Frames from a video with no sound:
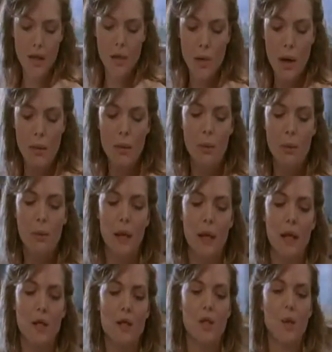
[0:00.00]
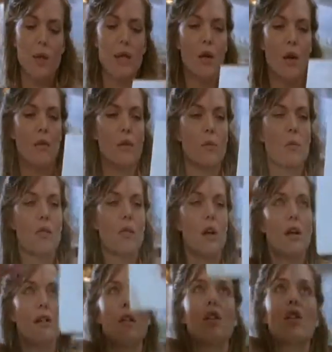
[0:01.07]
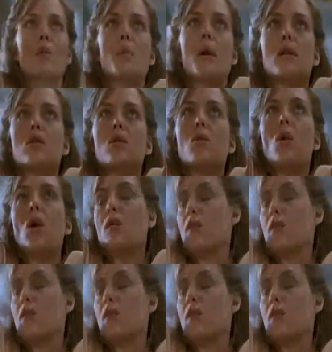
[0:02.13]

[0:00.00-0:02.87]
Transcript: I need scrambled with bacon, two easy overs with sausage, and a Belgian